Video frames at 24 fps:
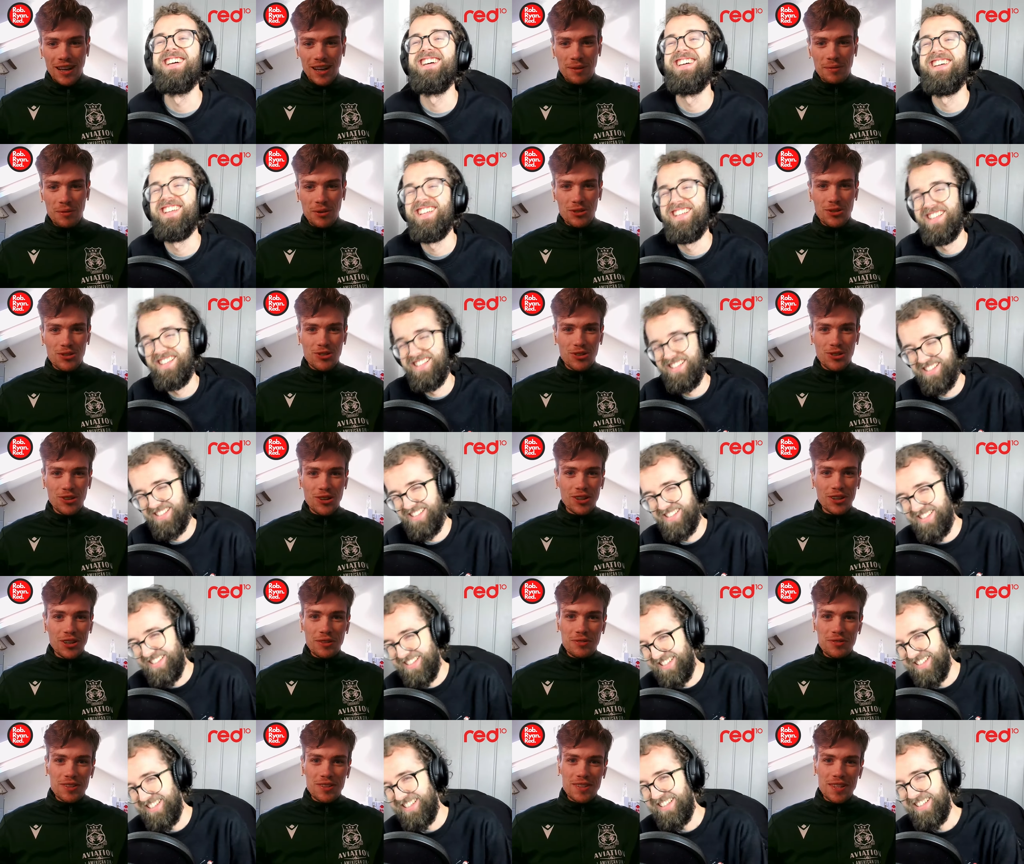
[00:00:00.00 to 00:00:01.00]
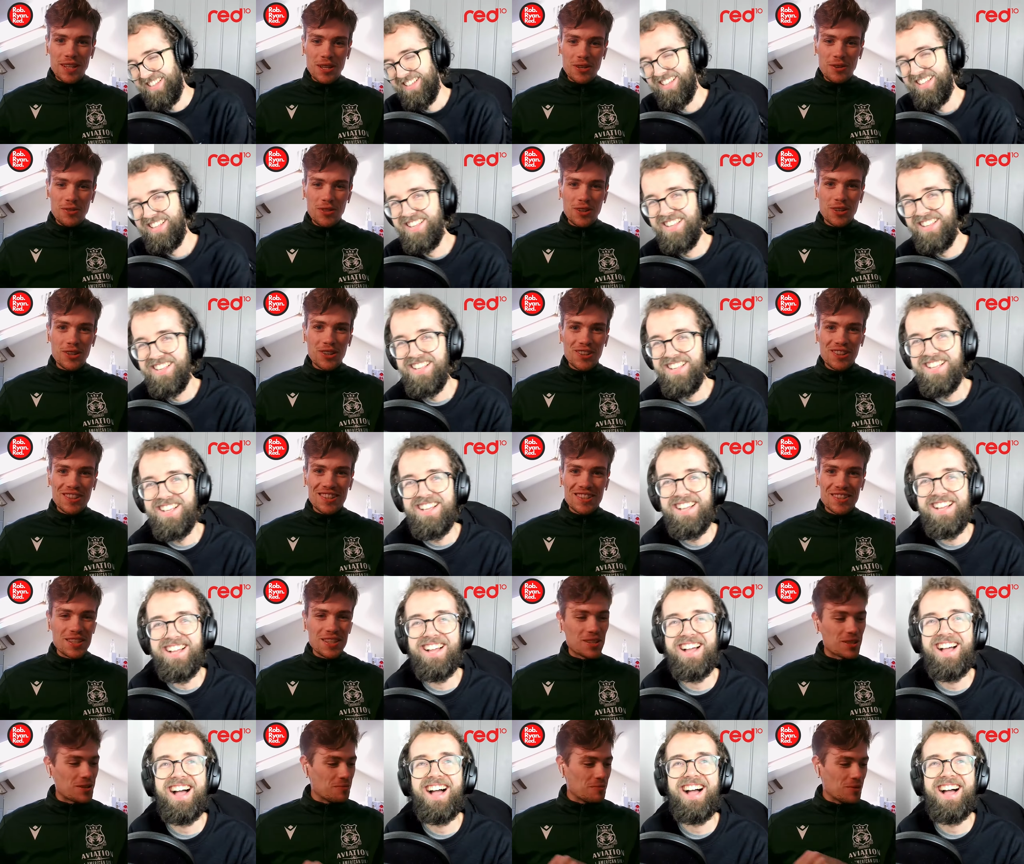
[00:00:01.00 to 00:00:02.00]
Speaker 1: I'm not strong enough to deal with
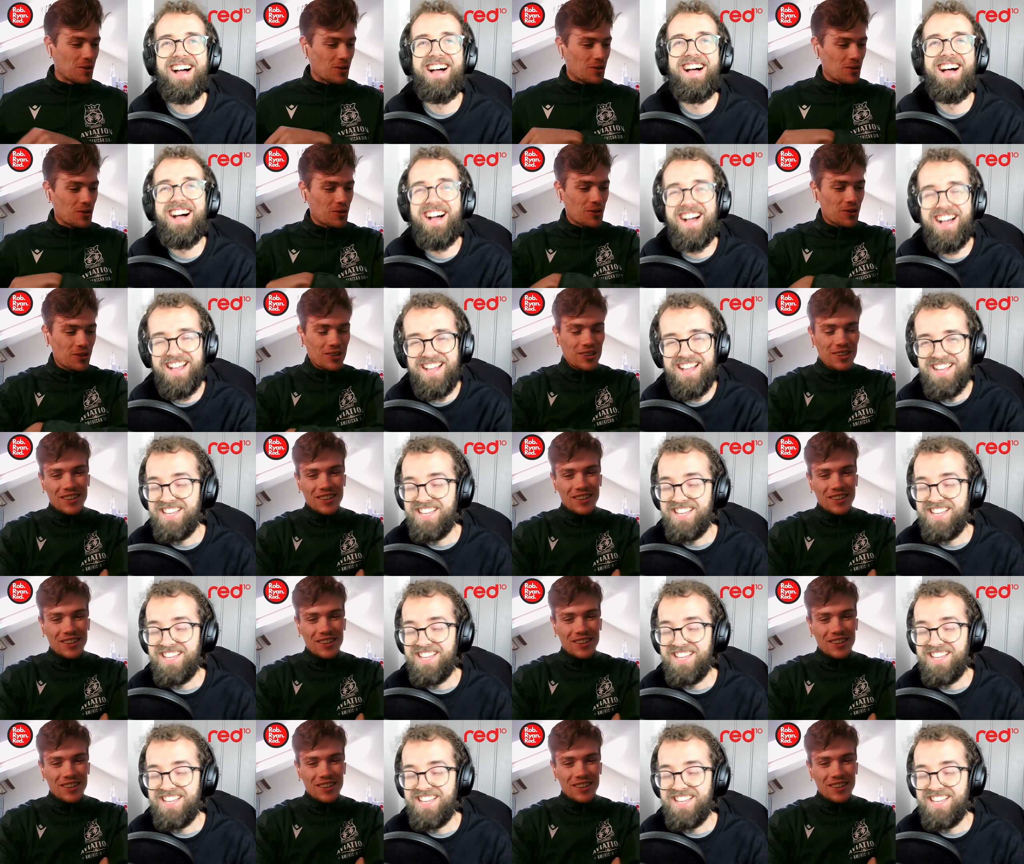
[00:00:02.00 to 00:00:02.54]
criticism or